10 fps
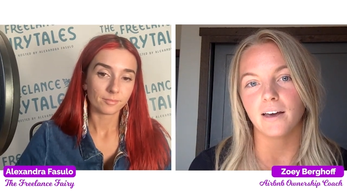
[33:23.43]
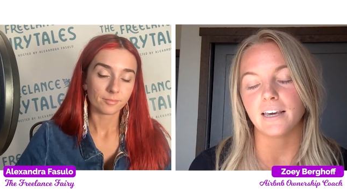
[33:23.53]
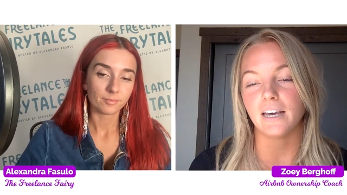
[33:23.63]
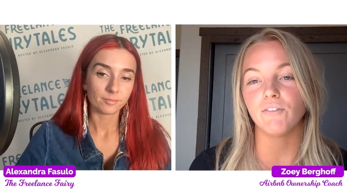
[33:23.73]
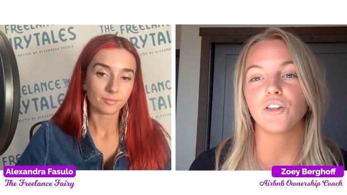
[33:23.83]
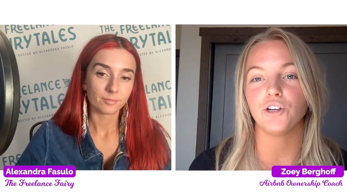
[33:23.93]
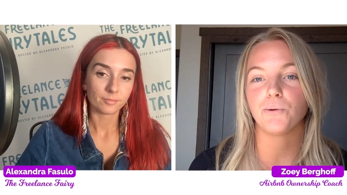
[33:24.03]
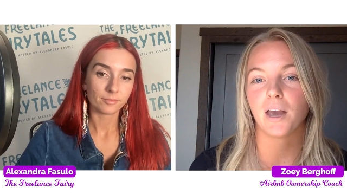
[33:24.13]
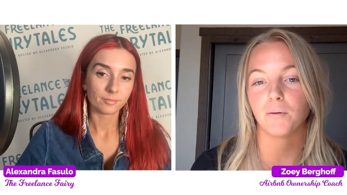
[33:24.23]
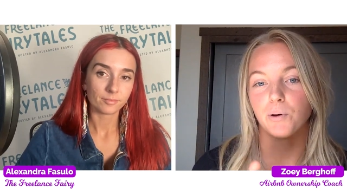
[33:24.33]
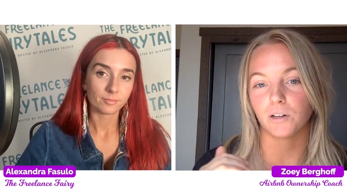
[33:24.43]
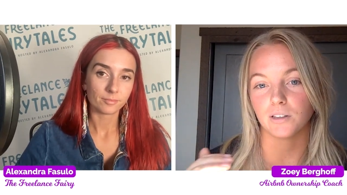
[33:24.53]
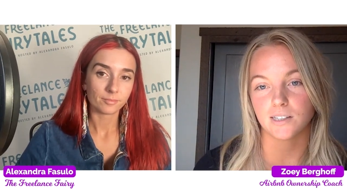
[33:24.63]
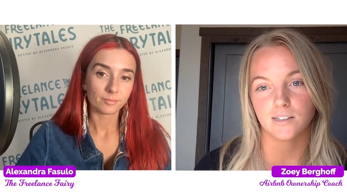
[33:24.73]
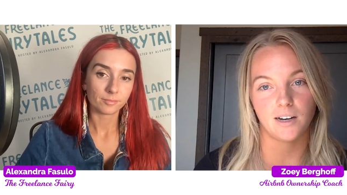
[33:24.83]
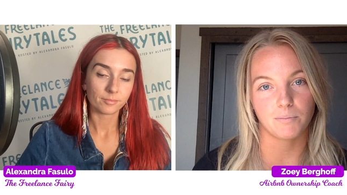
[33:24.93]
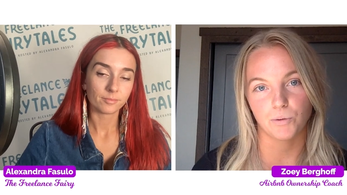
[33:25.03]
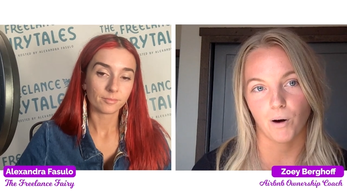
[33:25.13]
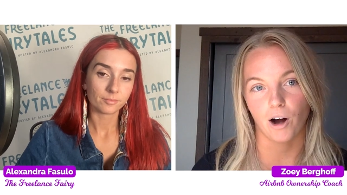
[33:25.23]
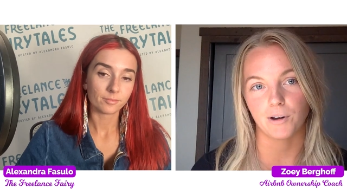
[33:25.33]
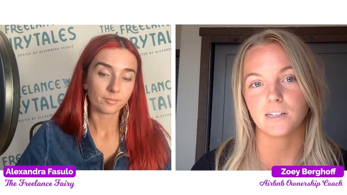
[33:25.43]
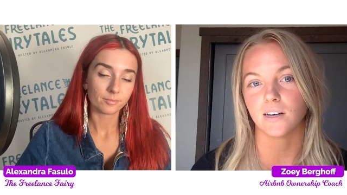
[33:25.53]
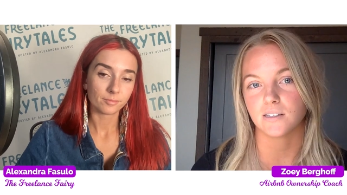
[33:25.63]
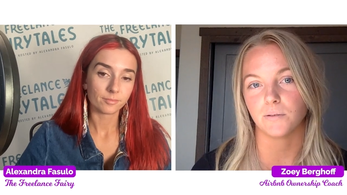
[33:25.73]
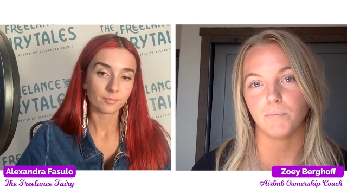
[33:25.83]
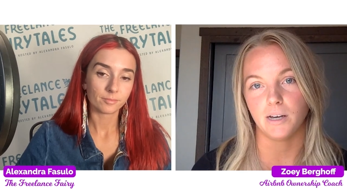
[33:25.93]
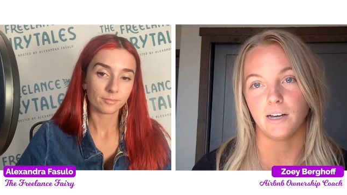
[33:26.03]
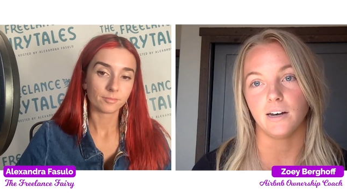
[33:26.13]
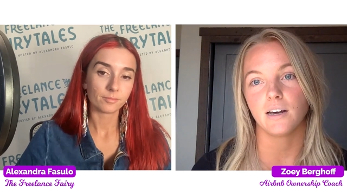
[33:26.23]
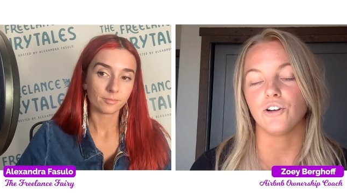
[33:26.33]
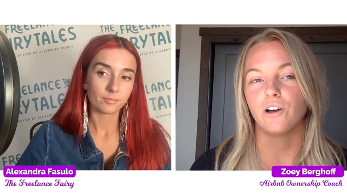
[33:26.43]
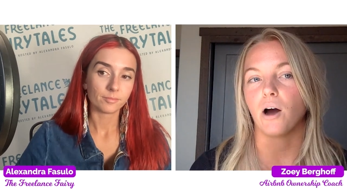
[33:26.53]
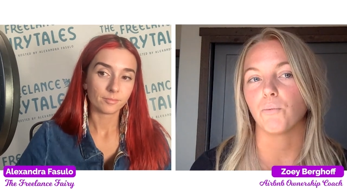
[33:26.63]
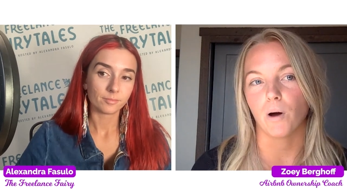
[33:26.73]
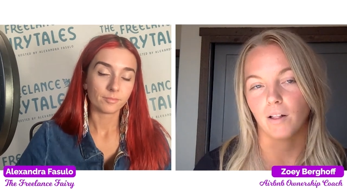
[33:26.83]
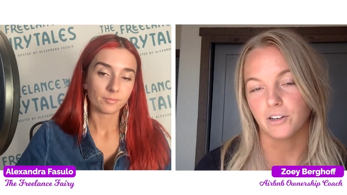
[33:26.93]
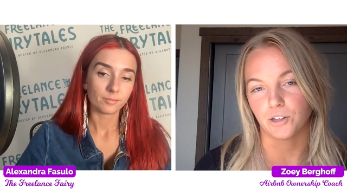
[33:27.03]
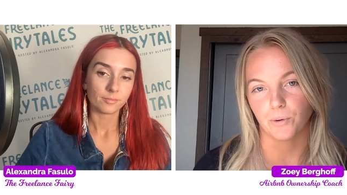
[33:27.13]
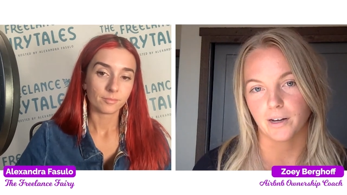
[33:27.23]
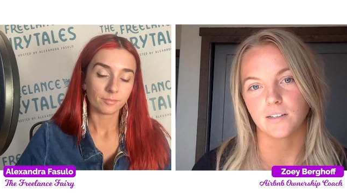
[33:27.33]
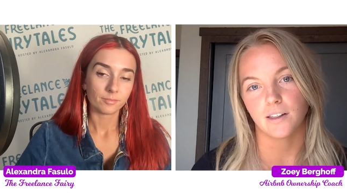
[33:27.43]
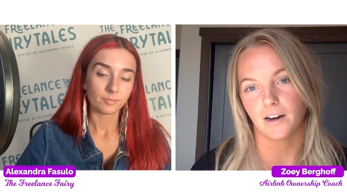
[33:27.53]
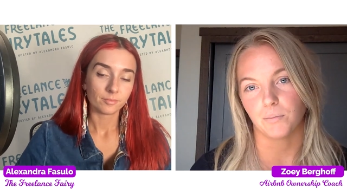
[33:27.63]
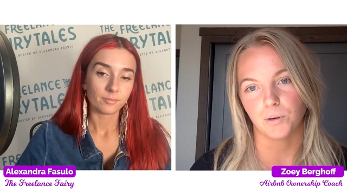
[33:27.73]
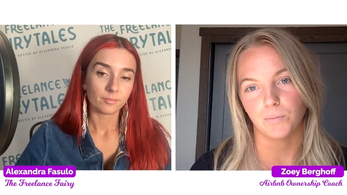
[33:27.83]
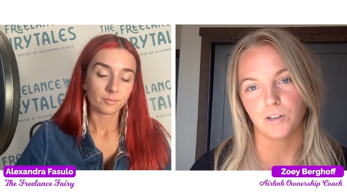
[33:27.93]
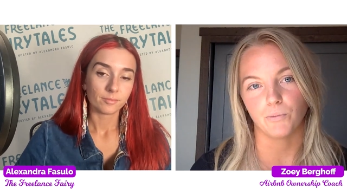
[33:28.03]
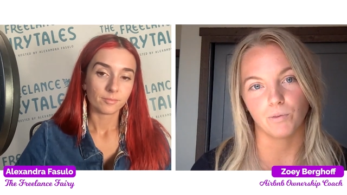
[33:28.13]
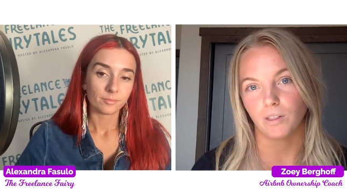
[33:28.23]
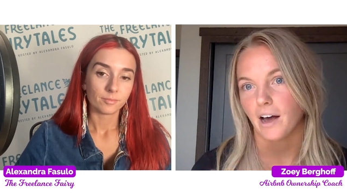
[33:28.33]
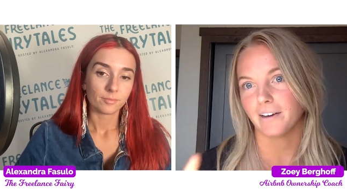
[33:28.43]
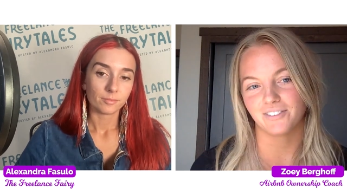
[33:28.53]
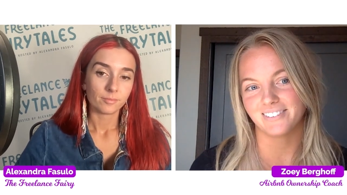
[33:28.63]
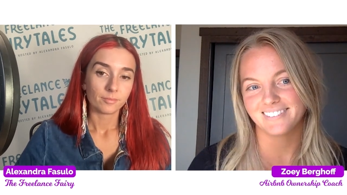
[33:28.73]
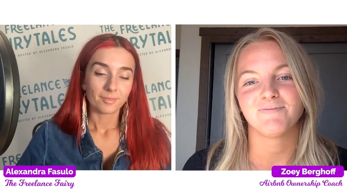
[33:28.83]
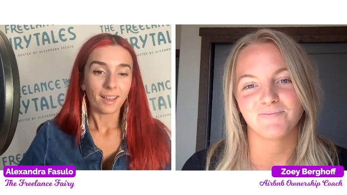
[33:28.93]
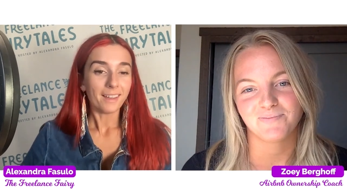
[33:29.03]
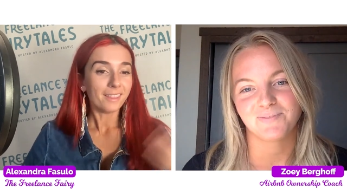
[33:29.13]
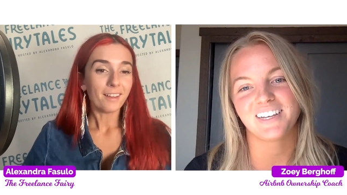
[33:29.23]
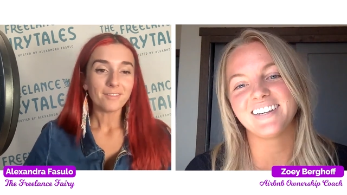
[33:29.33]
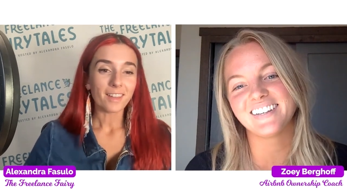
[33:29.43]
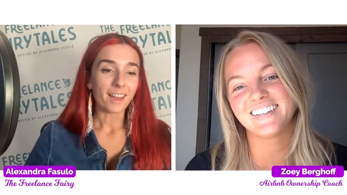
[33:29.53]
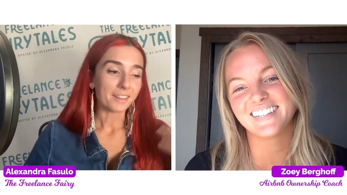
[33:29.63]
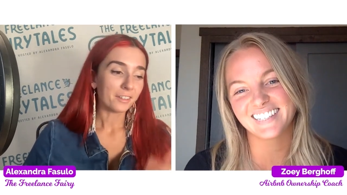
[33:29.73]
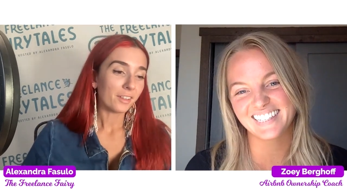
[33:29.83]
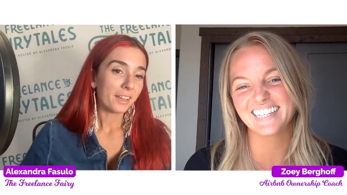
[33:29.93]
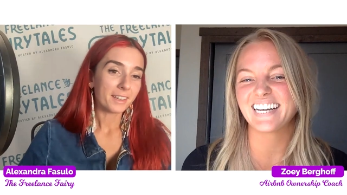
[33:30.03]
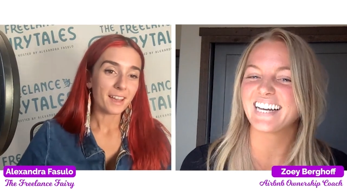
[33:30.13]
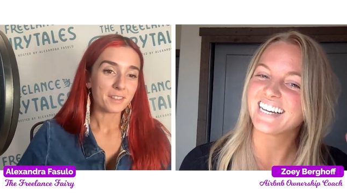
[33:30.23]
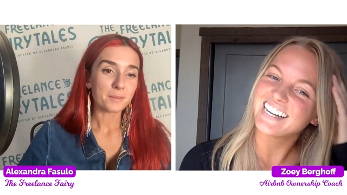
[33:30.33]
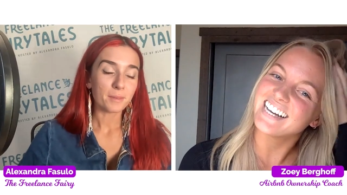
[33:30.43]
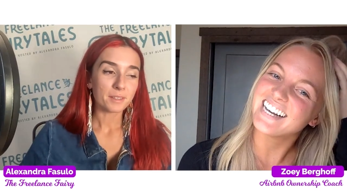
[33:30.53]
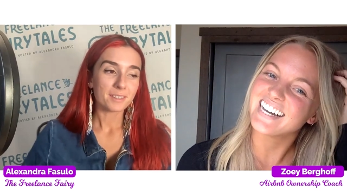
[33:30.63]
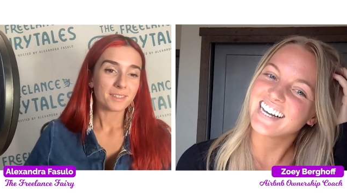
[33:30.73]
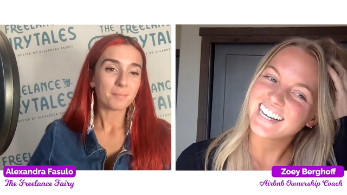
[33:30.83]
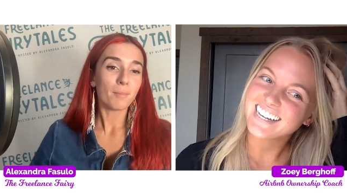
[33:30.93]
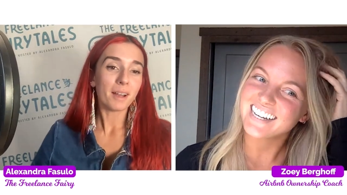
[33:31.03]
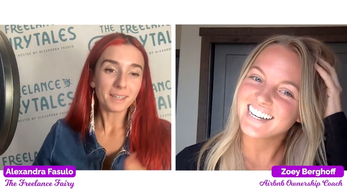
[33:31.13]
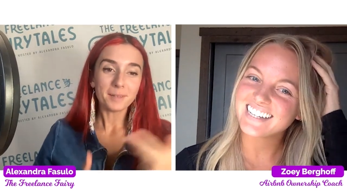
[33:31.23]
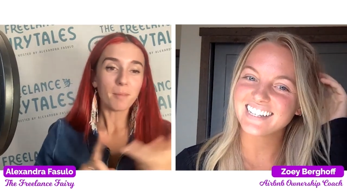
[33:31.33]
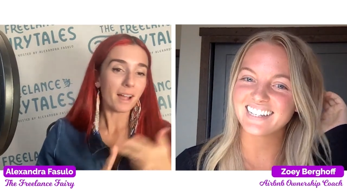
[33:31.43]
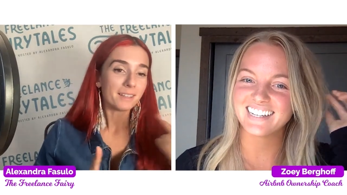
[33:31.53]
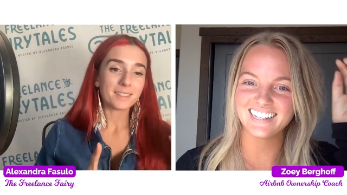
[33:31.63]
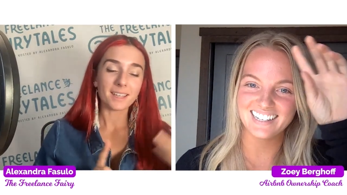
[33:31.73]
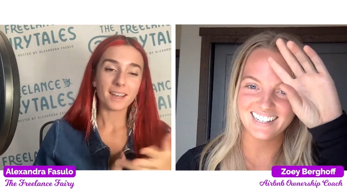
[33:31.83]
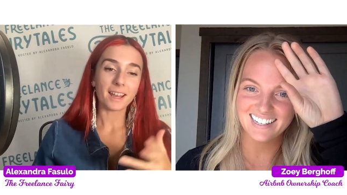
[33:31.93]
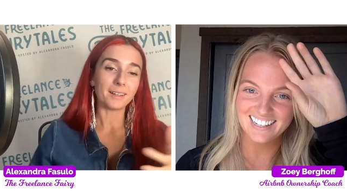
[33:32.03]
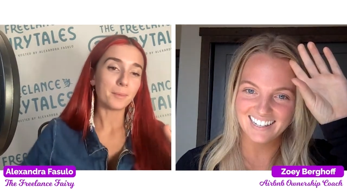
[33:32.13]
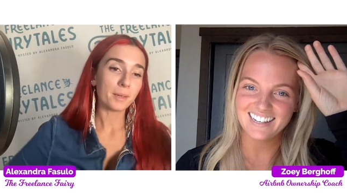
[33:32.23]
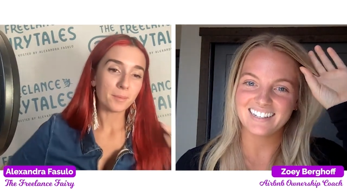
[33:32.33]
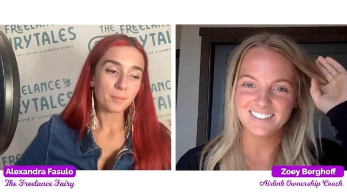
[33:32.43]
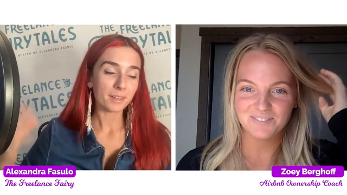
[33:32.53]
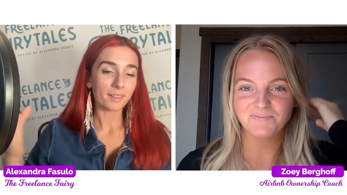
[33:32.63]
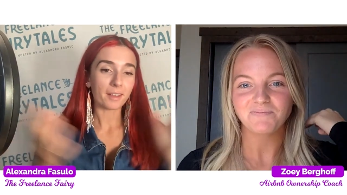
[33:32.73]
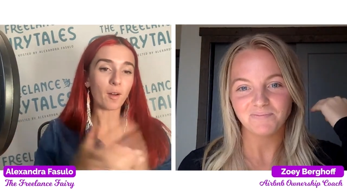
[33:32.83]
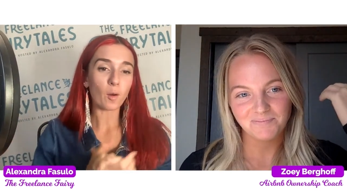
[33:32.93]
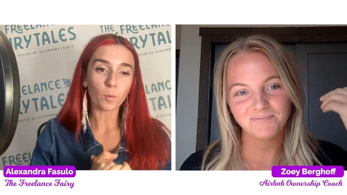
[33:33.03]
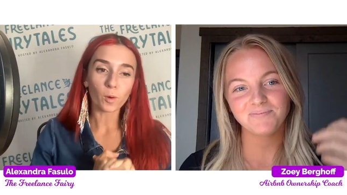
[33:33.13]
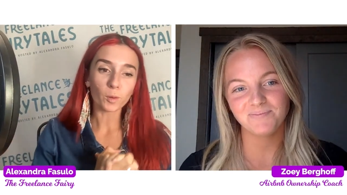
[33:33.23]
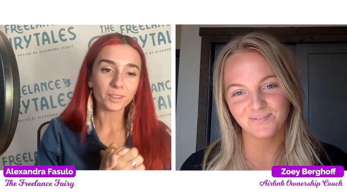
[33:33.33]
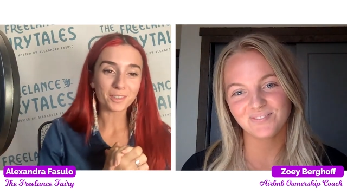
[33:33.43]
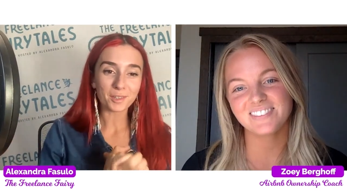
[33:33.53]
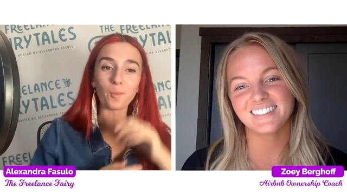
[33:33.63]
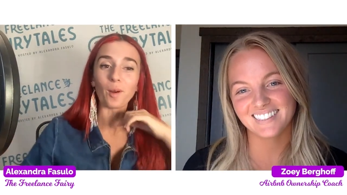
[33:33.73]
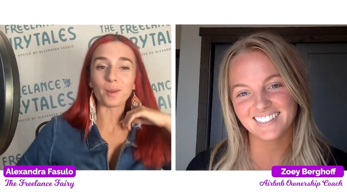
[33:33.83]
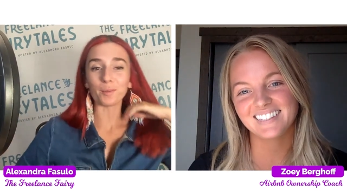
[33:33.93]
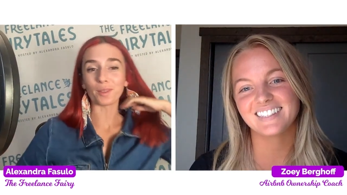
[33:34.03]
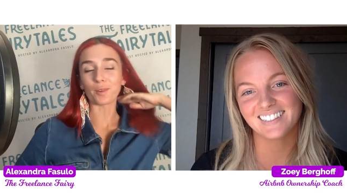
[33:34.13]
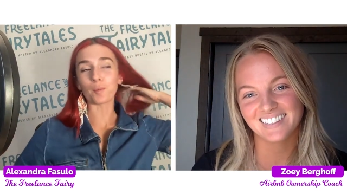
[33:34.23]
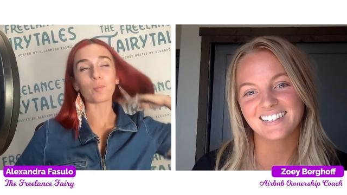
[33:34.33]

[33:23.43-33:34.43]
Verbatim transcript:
Speaker 1: Even though you can't put a listing up tomorrow, it doesn't mean you're not well on your way to the Airbnb life.
Speaker 2: I love that. You're like, yeah, it's, it's money, mindset, Airbnb, like all rolled into one with your